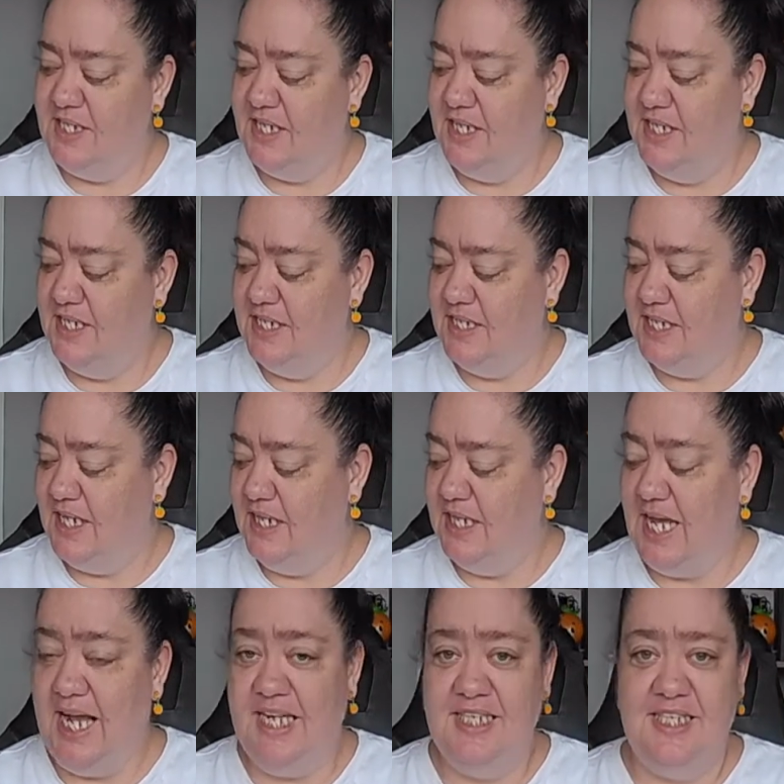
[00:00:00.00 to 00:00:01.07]
is
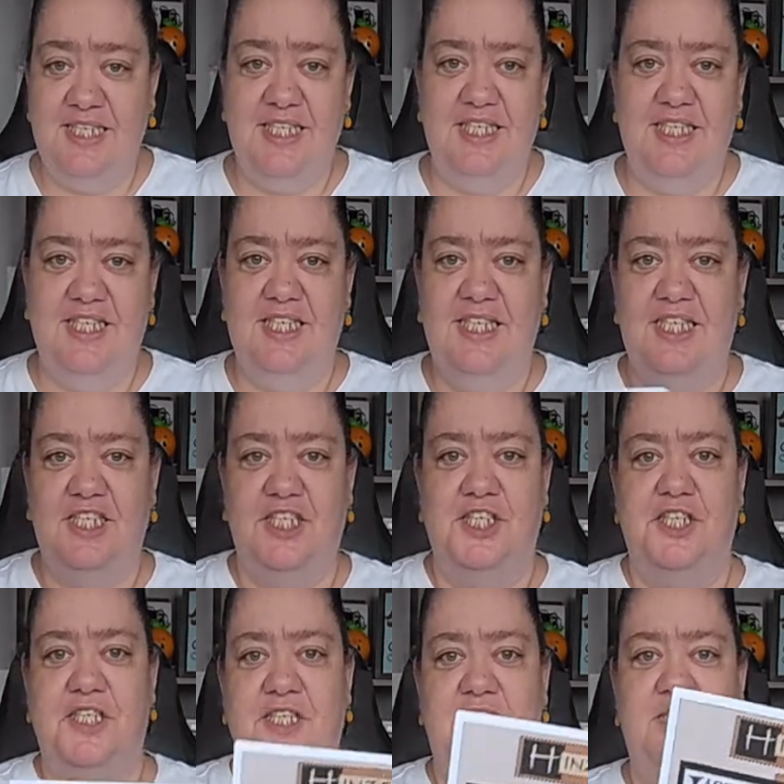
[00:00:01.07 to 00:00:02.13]
Last Stitch
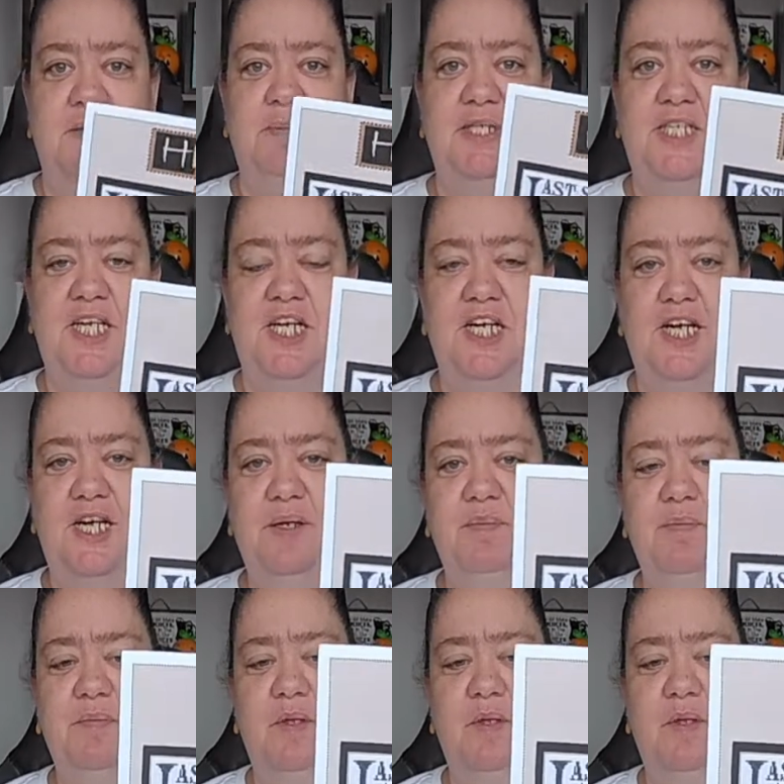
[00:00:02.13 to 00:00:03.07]
Cemetery